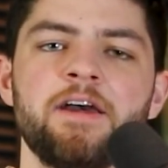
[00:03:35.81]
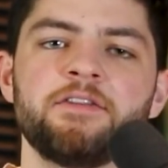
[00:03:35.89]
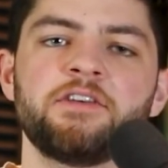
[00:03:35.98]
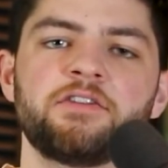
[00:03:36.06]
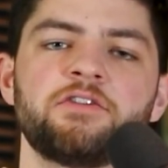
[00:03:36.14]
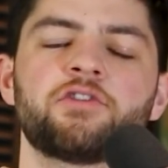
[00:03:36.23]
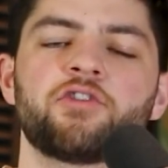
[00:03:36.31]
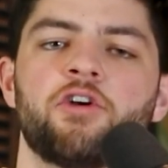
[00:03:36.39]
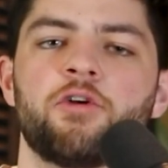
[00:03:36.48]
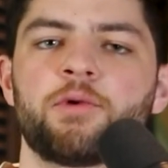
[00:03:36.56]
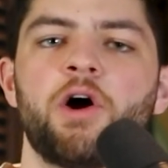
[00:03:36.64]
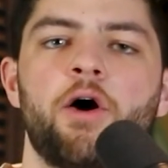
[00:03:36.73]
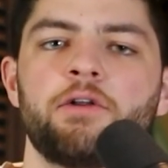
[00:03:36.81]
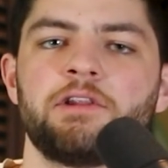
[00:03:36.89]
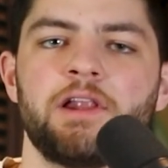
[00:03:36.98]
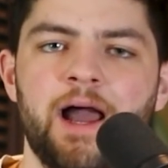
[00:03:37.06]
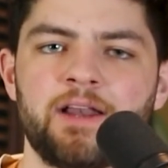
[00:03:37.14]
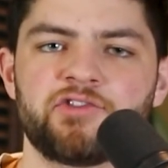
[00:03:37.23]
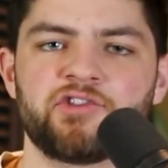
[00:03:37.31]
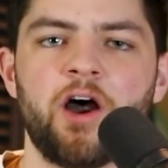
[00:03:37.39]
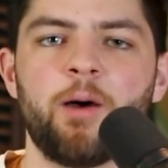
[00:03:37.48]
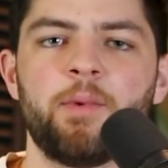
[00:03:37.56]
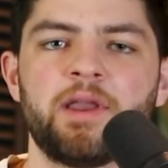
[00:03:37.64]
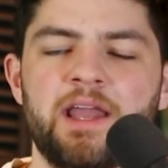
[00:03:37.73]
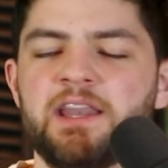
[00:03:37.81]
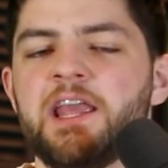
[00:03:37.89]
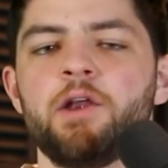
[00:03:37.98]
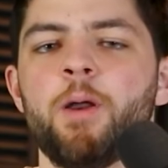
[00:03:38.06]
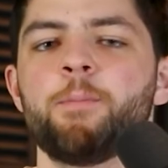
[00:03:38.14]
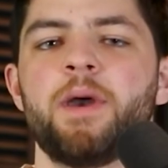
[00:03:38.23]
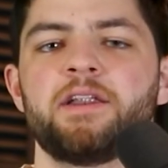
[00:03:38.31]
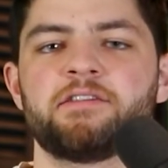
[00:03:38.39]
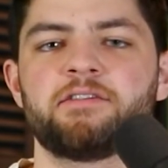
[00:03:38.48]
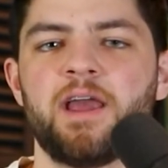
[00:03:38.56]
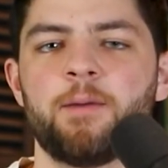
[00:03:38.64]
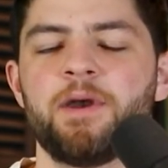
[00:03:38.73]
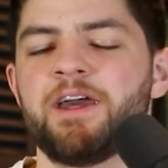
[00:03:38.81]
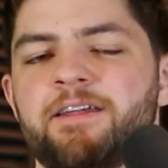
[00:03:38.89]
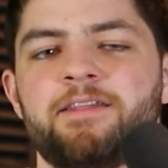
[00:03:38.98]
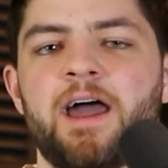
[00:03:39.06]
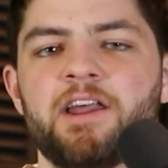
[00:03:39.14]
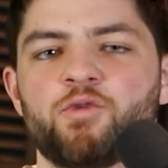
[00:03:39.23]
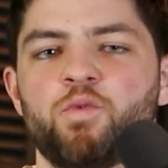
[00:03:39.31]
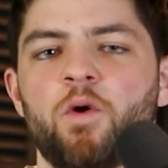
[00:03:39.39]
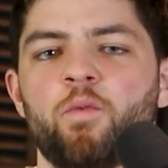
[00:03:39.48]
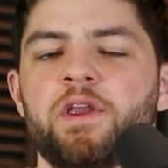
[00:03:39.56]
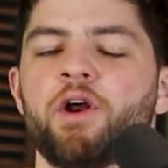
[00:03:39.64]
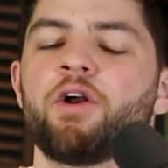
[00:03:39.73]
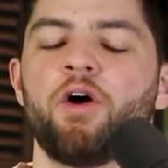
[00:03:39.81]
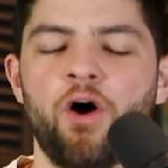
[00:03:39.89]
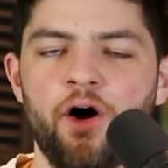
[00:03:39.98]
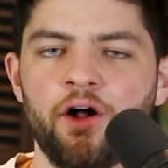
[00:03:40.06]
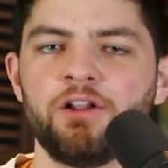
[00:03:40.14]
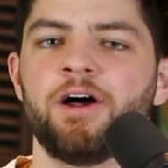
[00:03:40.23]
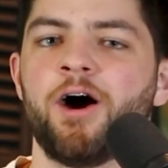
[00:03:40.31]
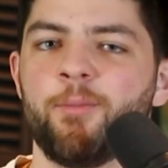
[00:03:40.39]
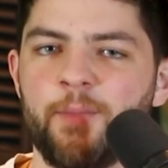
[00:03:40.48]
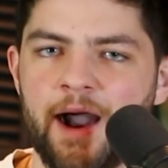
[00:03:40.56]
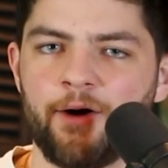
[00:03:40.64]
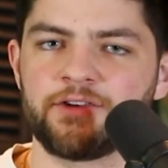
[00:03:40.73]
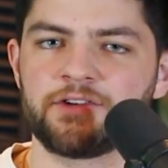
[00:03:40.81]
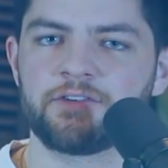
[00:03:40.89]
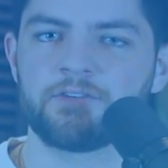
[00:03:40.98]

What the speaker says: This is a term called line shopping, and here at Betstamp, that is what we are all about.